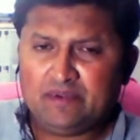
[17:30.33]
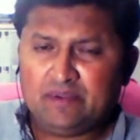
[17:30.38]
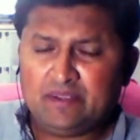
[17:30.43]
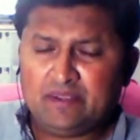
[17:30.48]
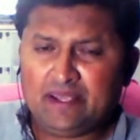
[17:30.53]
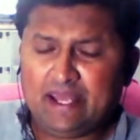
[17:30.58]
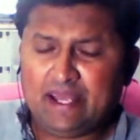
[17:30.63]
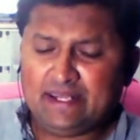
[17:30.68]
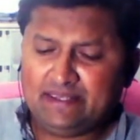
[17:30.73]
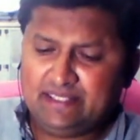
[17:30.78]

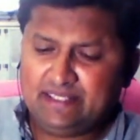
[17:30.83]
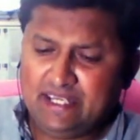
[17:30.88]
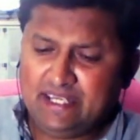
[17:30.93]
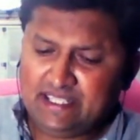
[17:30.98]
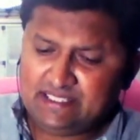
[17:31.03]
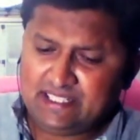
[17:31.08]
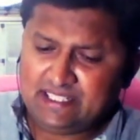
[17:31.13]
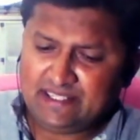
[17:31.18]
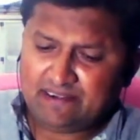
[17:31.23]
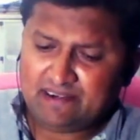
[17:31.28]
And
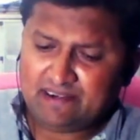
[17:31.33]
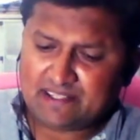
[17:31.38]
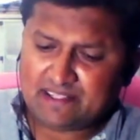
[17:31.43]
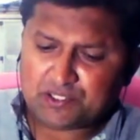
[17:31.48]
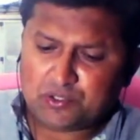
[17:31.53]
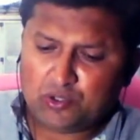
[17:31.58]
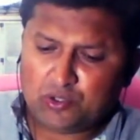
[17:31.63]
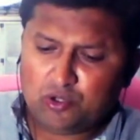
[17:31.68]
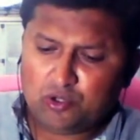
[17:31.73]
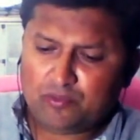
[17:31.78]
these interest
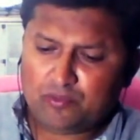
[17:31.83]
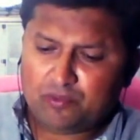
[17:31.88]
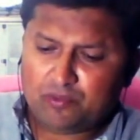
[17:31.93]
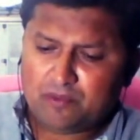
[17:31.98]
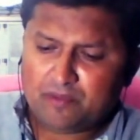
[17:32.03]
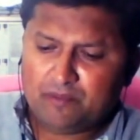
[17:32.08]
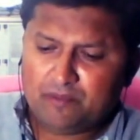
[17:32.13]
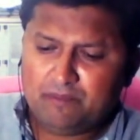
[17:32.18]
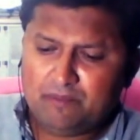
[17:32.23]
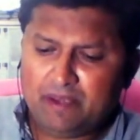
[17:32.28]
group
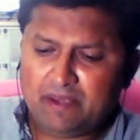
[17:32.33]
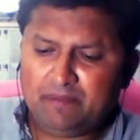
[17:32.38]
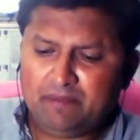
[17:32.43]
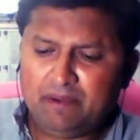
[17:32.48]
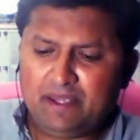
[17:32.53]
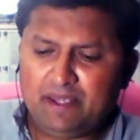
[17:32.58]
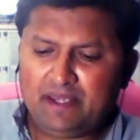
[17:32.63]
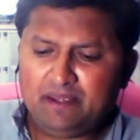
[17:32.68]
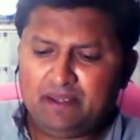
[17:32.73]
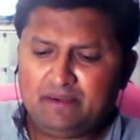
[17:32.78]
may
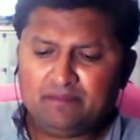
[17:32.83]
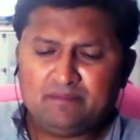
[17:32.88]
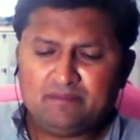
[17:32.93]
be